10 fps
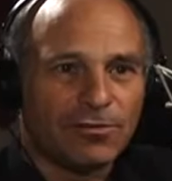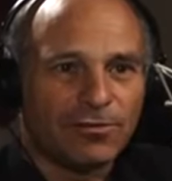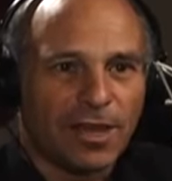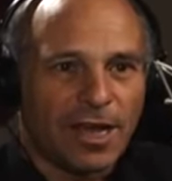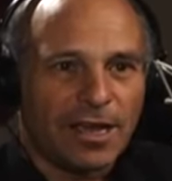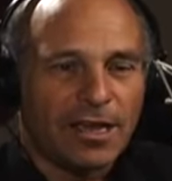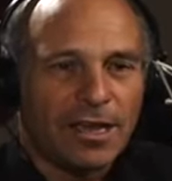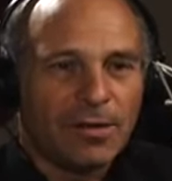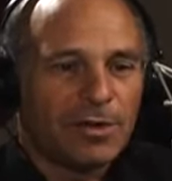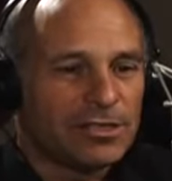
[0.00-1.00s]
to go fly.
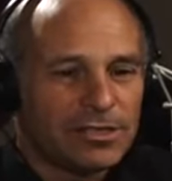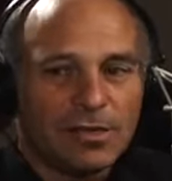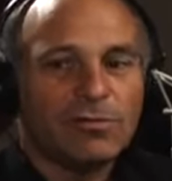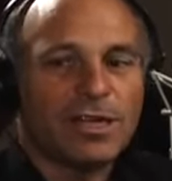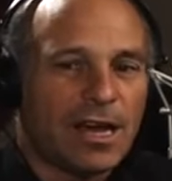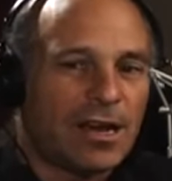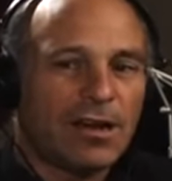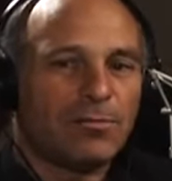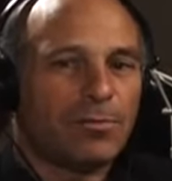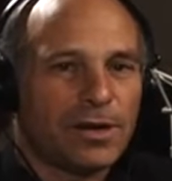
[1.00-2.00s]
But instead, we
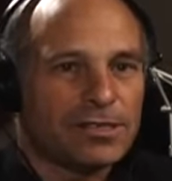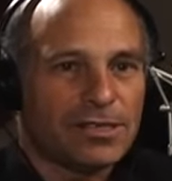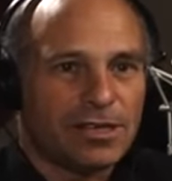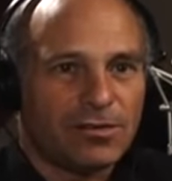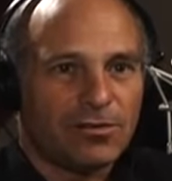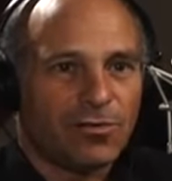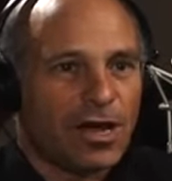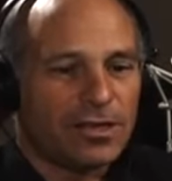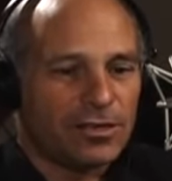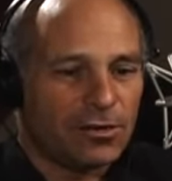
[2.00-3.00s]
got our president,
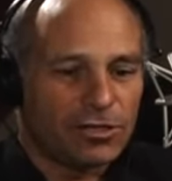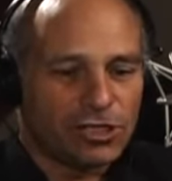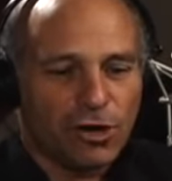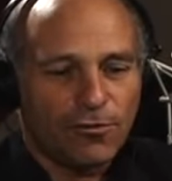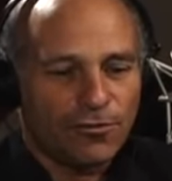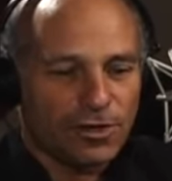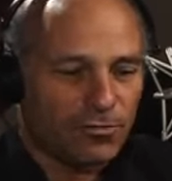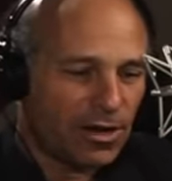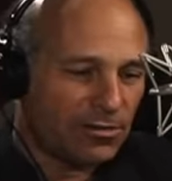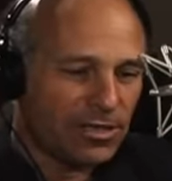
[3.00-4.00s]
you know,
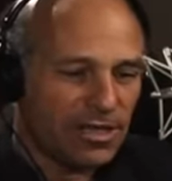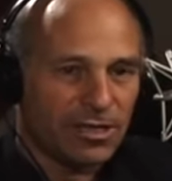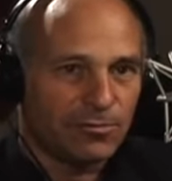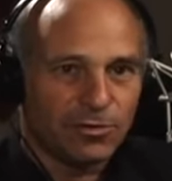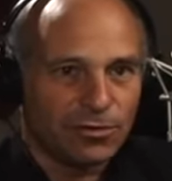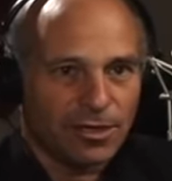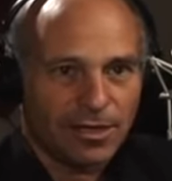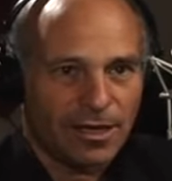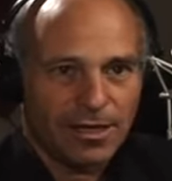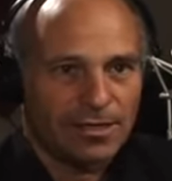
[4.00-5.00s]
chauffeuring around King
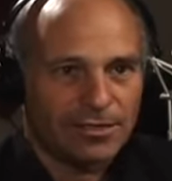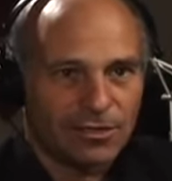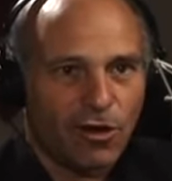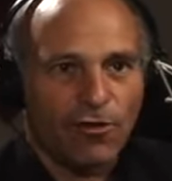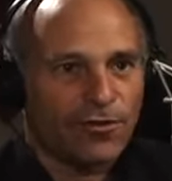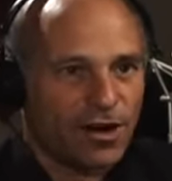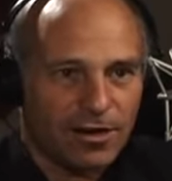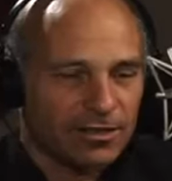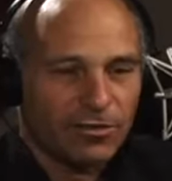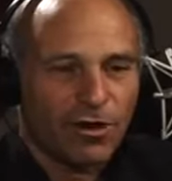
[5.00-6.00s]
Abdullah and his golf
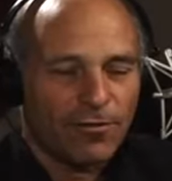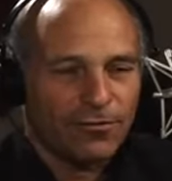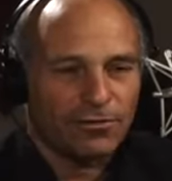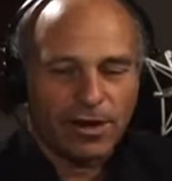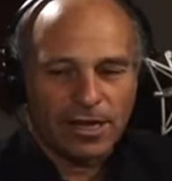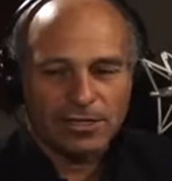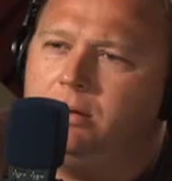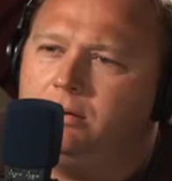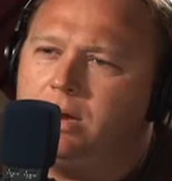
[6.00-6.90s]
cart at the Crawford Ranch. Now,